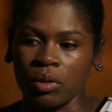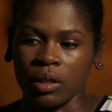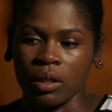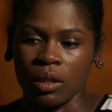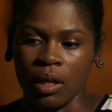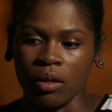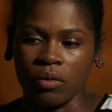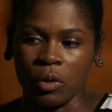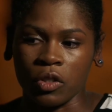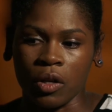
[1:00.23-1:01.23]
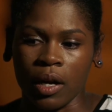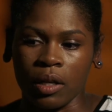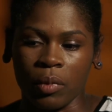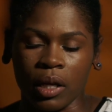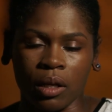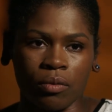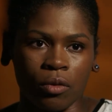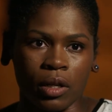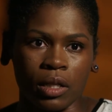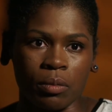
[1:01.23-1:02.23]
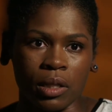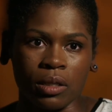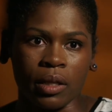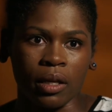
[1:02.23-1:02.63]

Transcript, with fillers: movies and documentaries that show